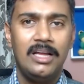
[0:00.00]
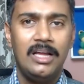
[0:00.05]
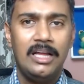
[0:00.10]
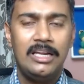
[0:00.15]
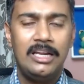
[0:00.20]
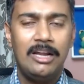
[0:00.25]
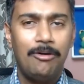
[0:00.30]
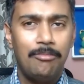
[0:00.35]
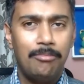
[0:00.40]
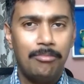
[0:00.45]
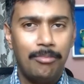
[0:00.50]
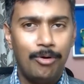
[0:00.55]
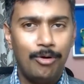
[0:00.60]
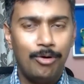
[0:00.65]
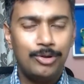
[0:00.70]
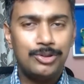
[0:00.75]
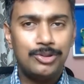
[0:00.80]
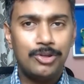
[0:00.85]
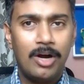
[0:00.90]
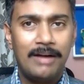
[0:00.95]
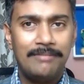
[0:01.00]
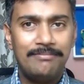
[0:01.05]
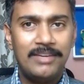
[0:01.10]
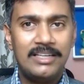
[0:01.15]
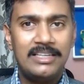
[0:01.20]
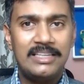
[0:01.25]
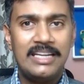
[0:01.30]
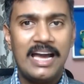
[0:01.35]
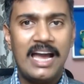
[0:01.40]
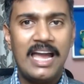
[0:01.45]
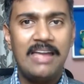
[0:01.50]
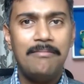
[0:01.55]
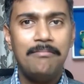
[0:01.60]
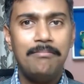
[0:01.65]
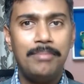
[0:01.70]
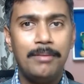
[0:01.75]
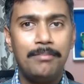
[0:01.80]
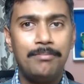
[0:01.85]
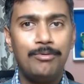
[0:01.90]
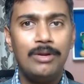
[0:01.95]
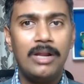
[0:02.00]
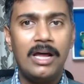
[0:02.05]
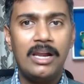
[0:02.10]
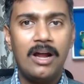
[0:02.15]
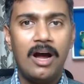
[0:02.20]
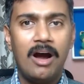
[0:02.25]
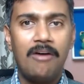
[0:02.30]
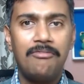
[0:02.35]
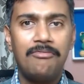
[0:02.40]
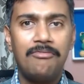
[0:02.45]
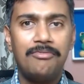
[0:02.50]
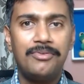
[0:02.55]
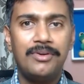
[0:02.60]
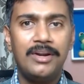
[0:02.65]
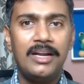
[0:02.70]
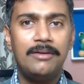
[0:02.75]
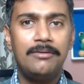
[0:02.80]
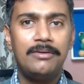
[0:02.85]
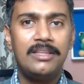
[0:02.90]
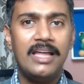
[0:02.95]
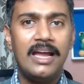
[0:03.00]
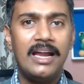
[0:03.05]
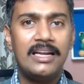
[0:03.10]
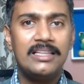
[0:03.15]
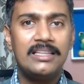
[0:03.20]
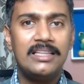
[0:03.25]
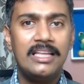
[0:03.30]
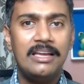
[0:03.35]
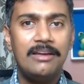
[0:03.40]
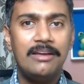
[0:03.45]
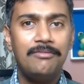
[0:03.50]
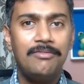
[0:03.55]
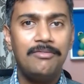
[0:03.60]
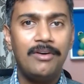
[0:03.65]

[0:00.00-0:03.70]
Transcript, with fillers: Now most of the time people are afraid that they